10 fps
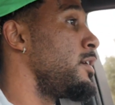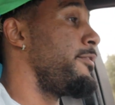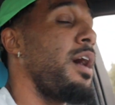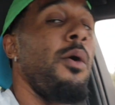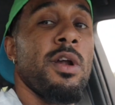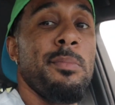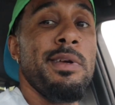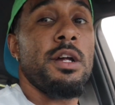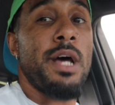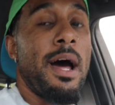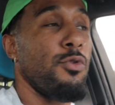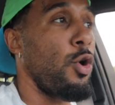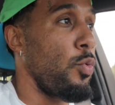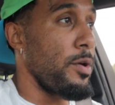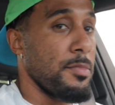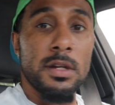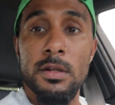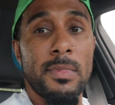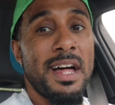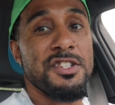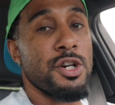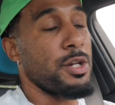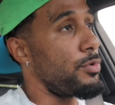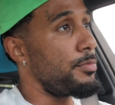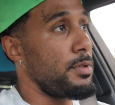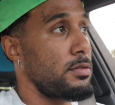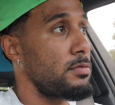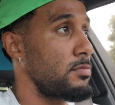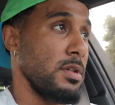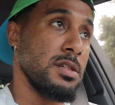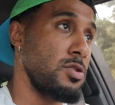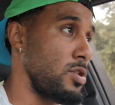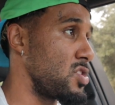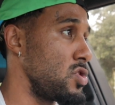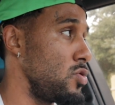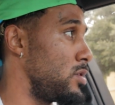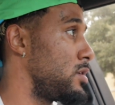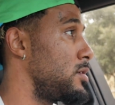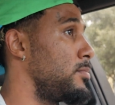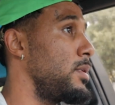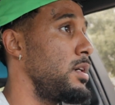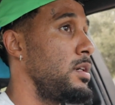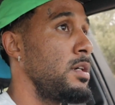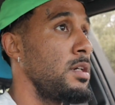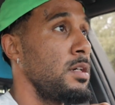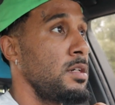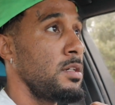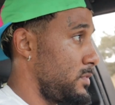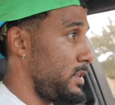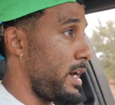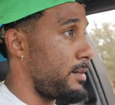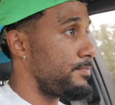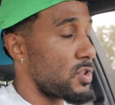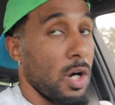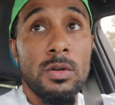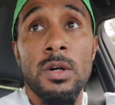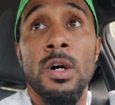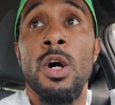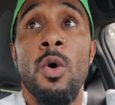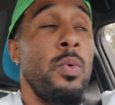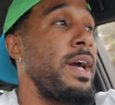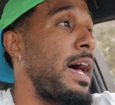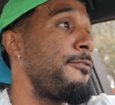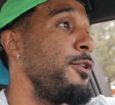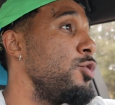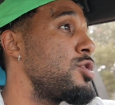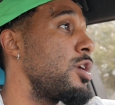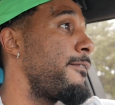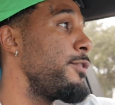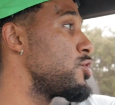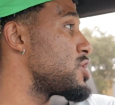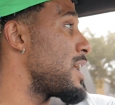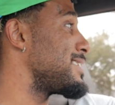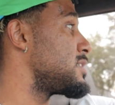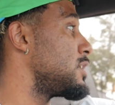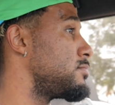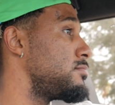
if y'all want to be on that road with me, that journey with me, let's do it. But yeah, so we got a few shots up.